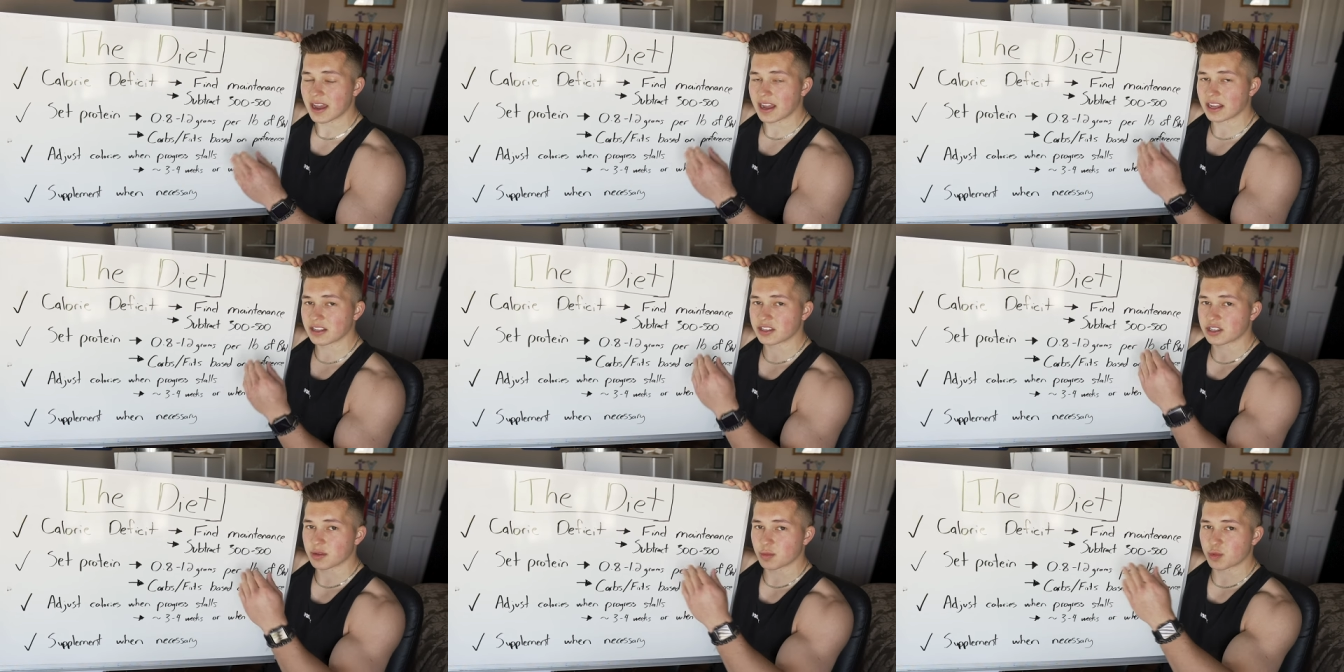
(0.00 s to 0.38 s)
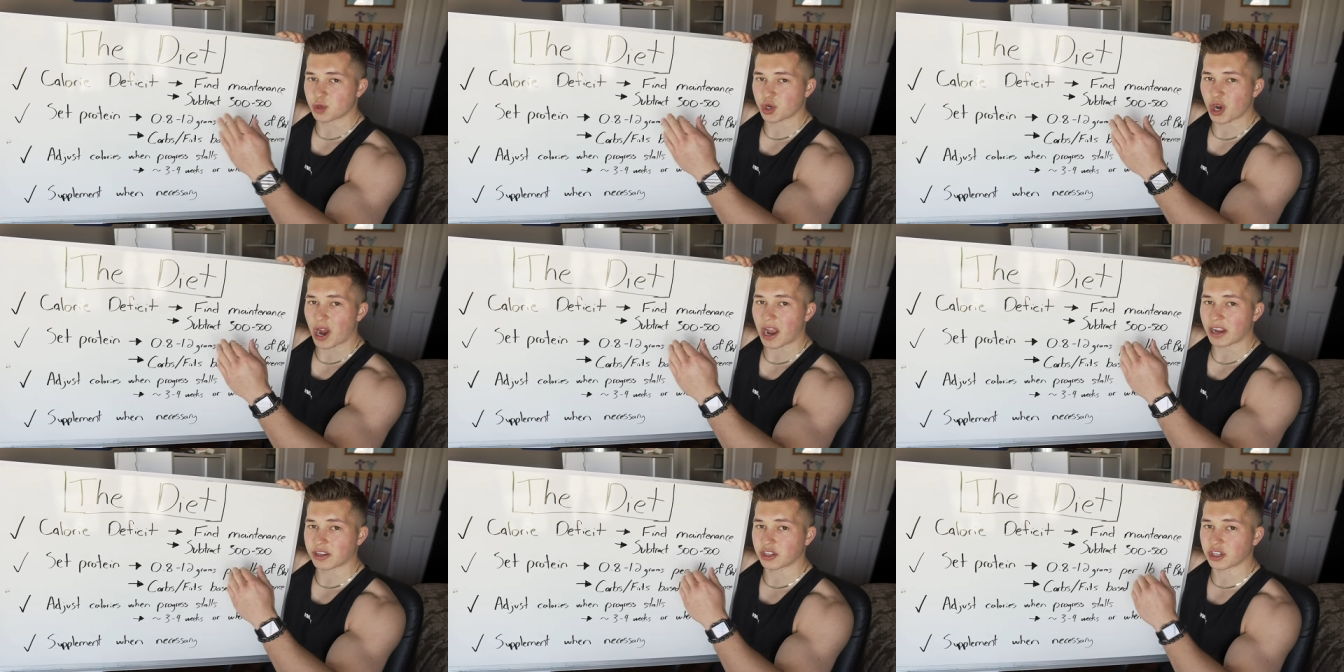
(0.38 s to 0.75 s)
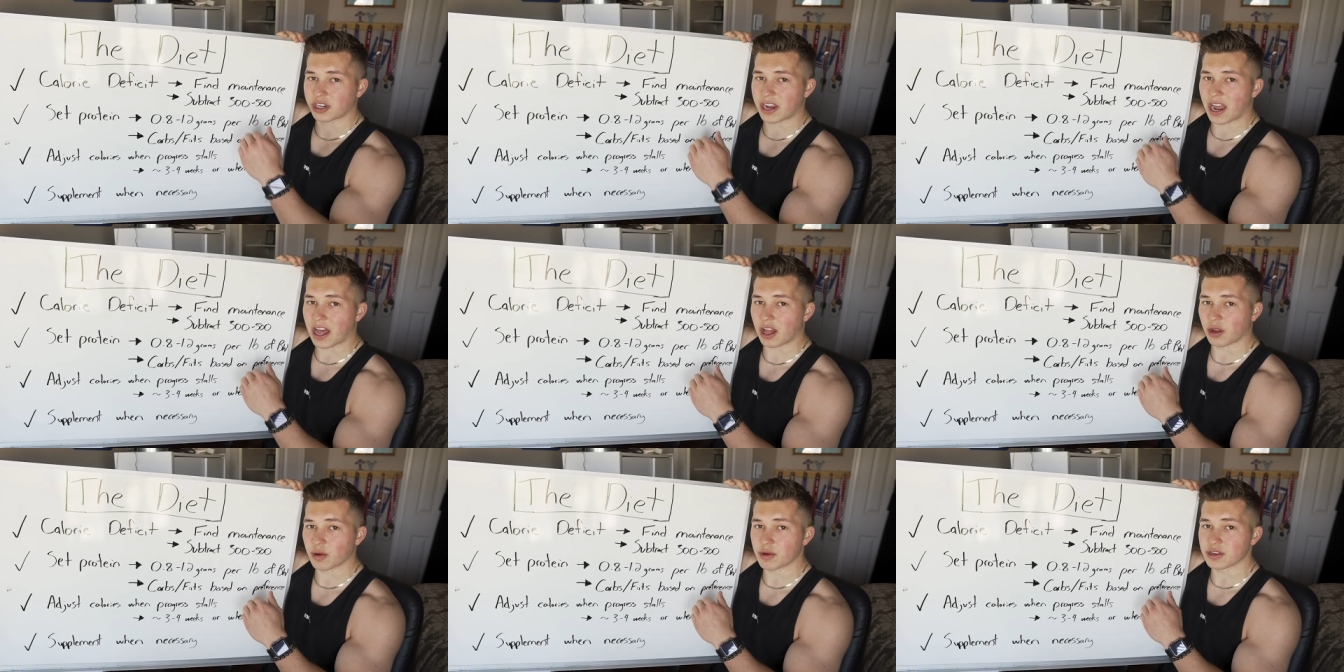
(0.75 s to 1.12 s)
and subtract your
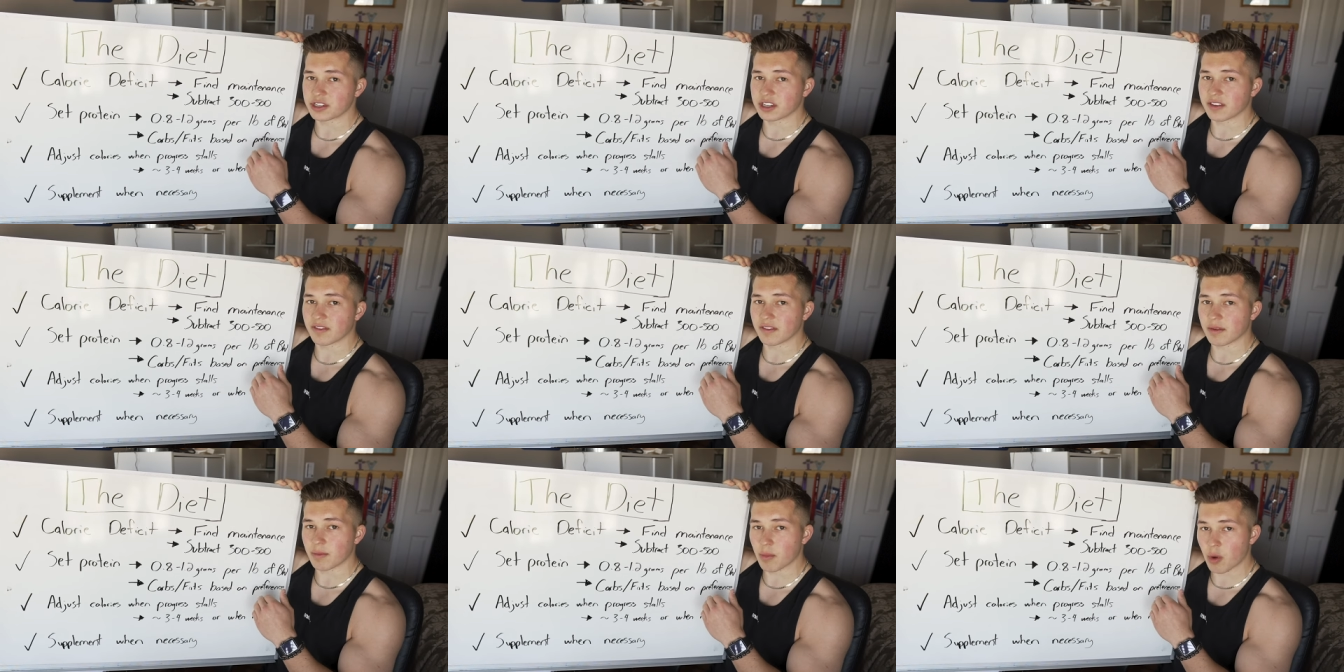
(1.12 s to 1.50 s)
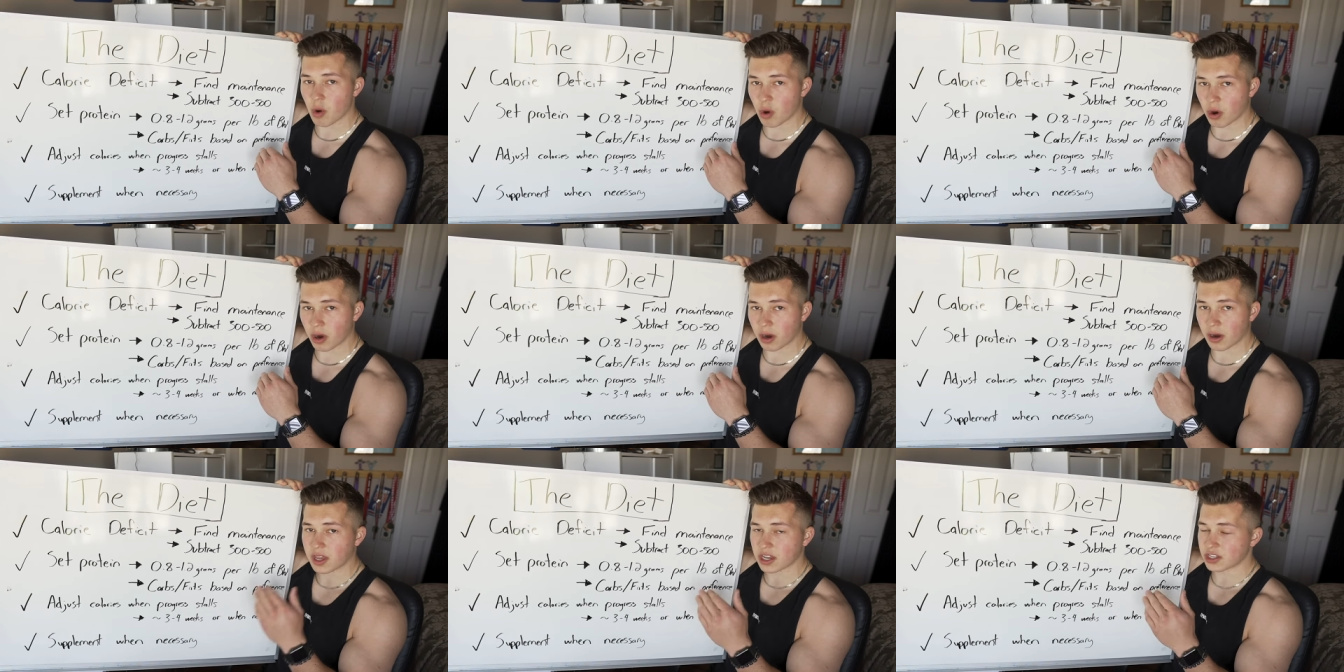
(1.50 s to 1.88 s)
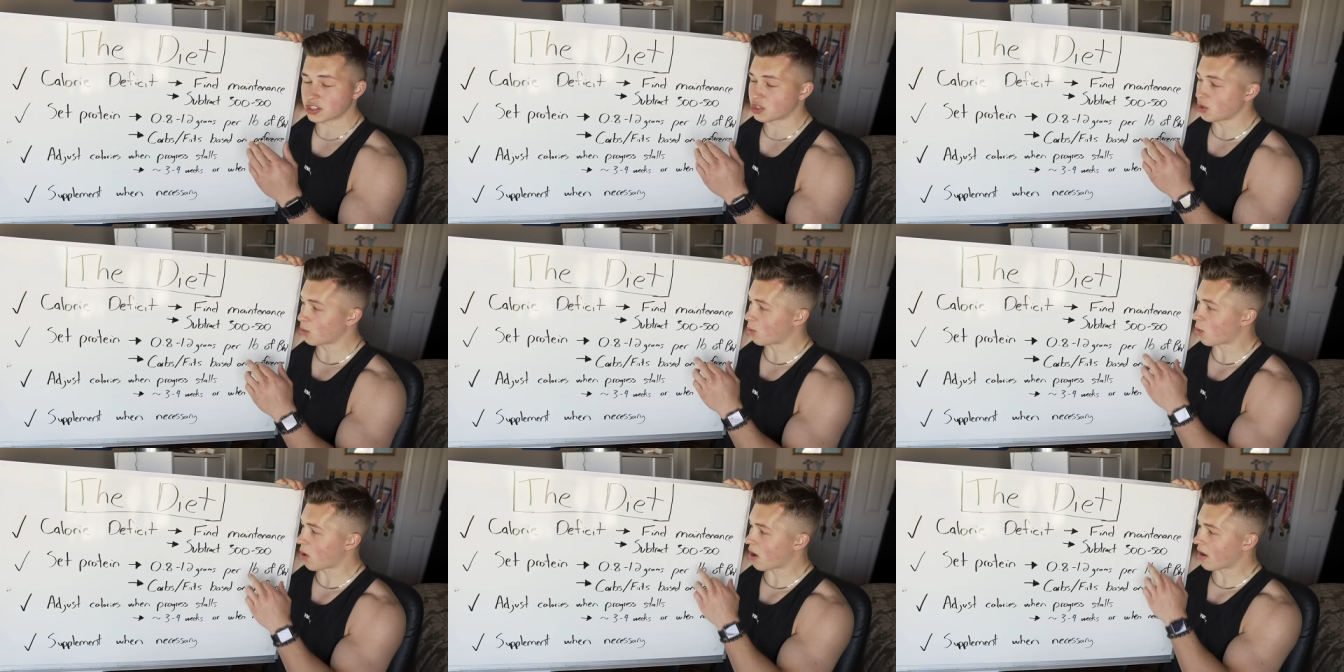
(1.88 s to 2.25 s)
calories even more because
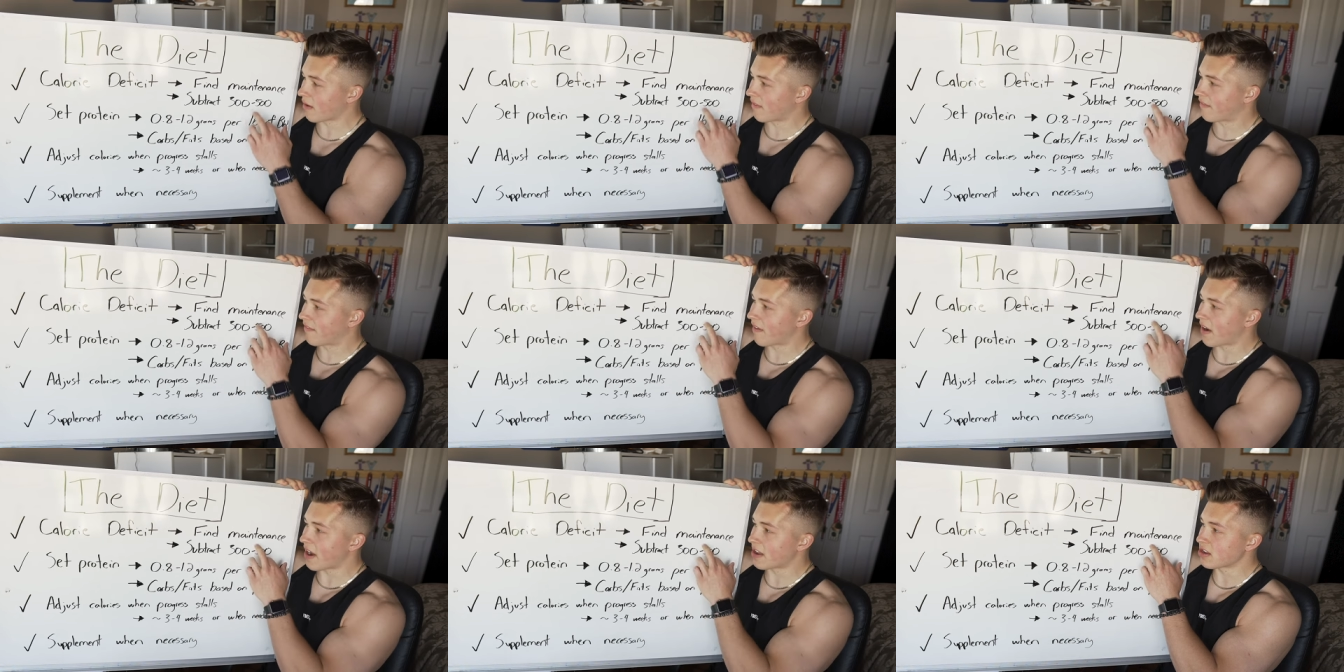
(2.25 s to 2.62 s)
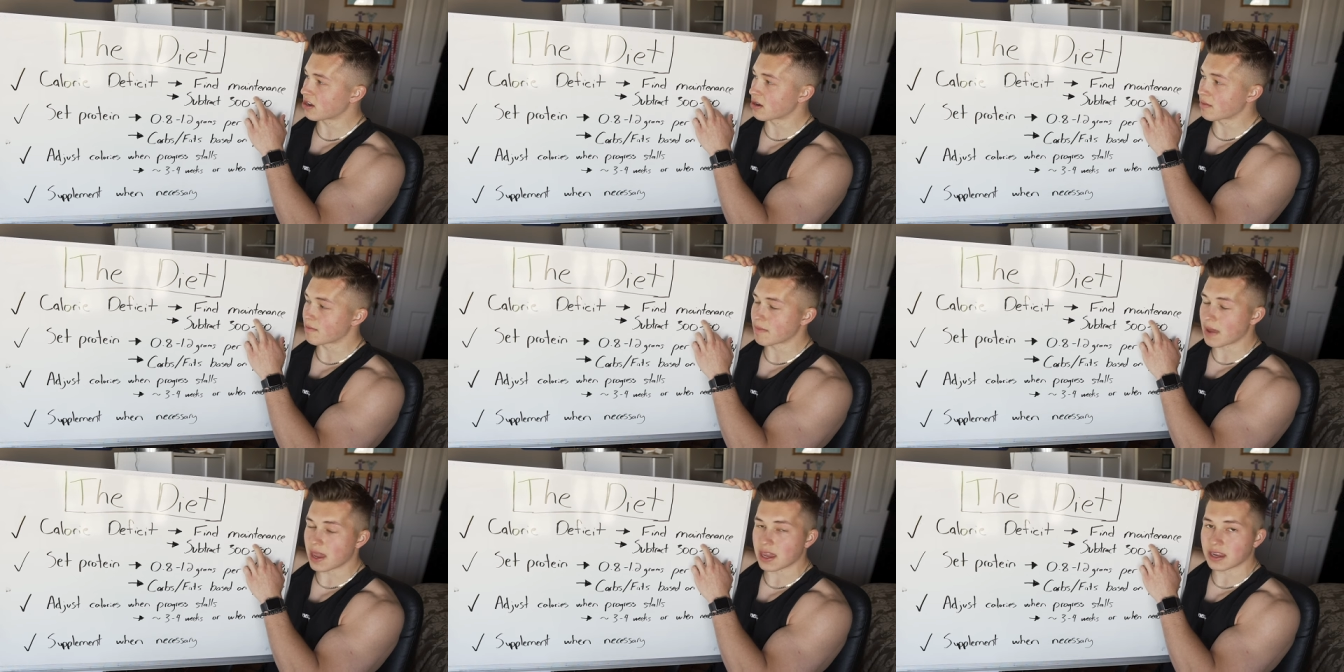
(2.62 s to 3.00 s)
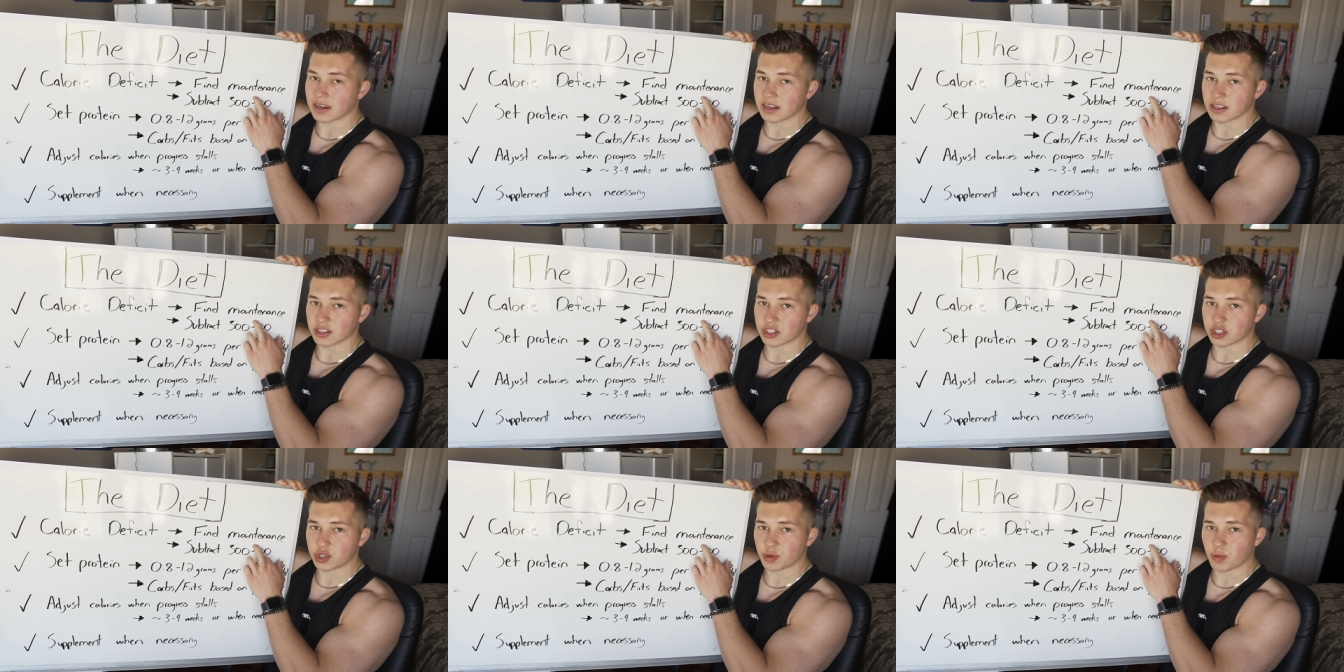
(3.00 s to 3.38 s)
you wanna find your
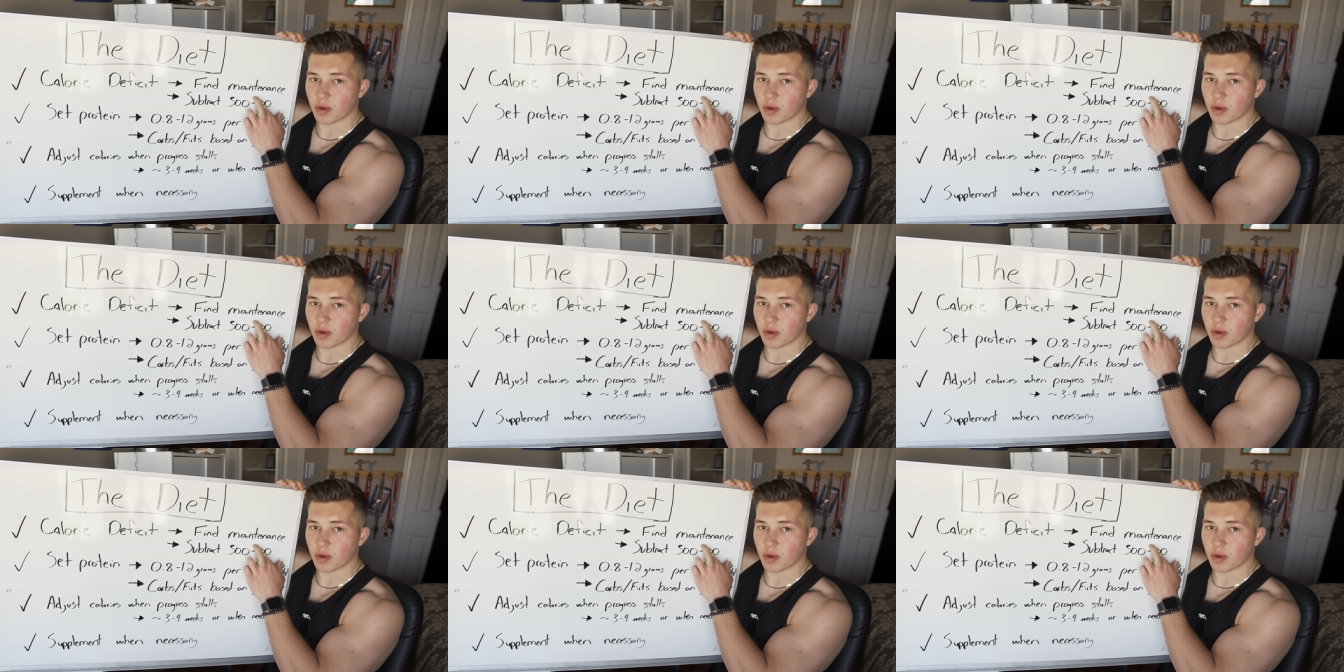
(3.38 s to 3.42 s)
maintenance.